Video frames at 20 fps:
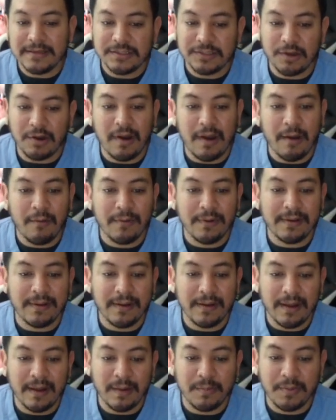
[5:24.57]
So I would
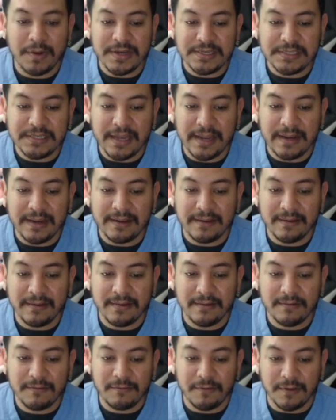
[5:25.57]
appreciate it
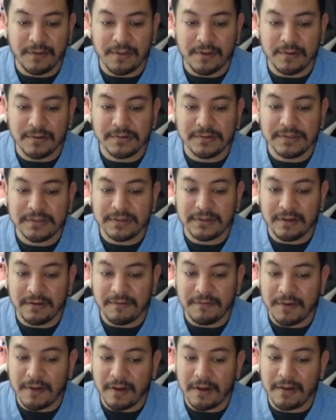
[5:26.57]
for those
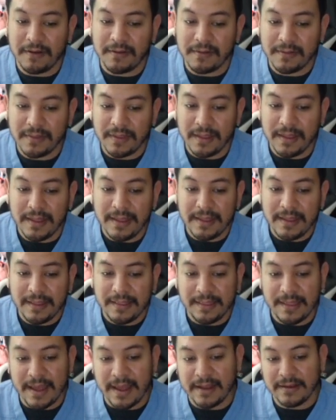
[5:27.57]
of y'all
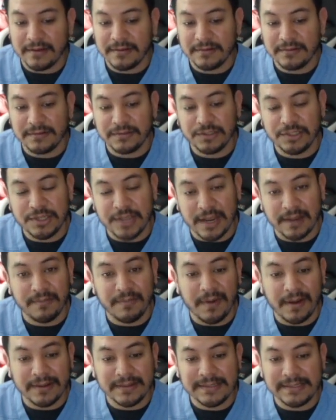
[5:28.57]
that check
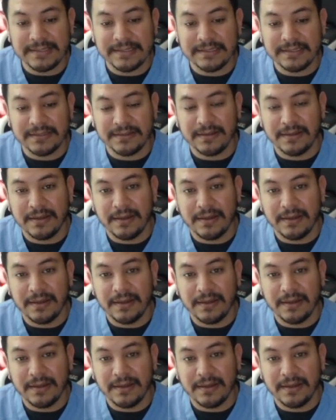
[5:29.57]
boxes